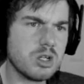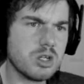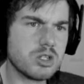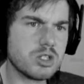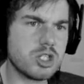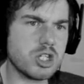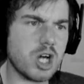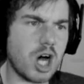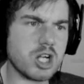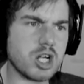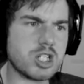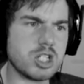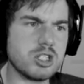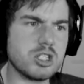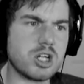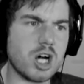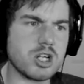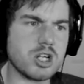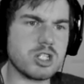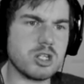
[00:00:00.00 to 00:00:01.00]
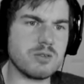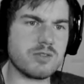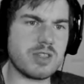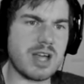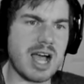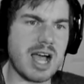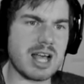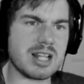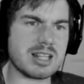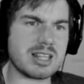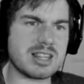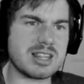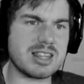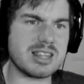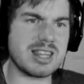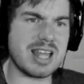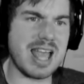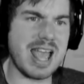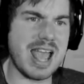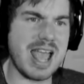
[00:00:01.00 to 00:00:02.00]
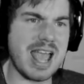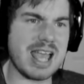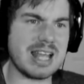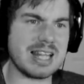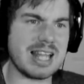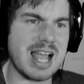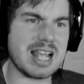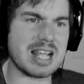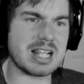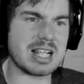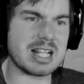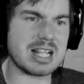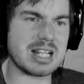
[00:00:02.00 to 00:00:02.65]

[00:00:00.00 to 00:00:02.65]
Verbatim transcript: So you gotta do, you gotta do that there, like